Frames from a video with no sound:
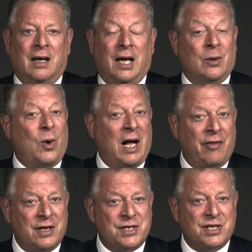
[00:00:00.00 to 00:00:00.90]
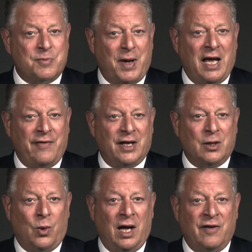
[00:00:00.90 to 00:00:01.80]
And while this is paving the
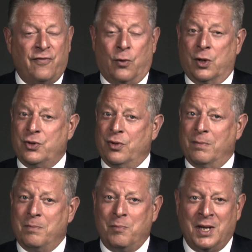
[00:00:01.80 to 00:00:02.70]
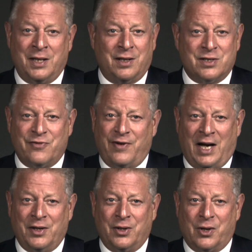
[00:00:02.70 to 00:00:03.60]
way for tremendous
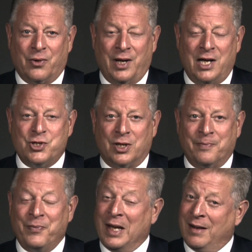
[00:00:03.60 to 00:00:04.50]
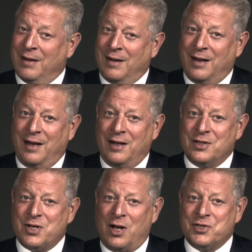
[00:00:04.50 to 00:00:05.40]
value creation, it
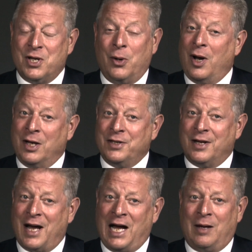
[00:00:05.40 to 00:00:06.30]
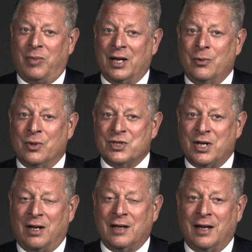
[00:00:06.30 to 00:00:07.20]
is also undeniably
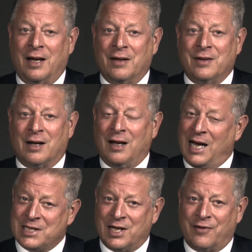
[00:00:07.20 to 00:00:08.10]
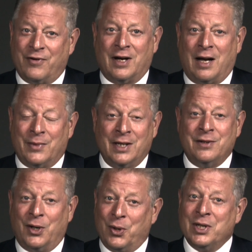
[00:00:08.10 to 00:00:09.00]
resulting in the classic phenomenon
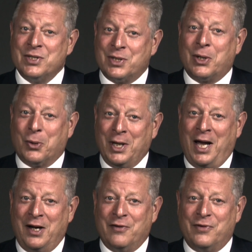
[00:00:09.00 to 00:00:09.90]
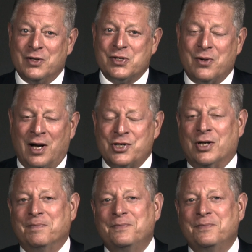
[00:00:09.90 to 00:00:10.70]
known as creative destruction.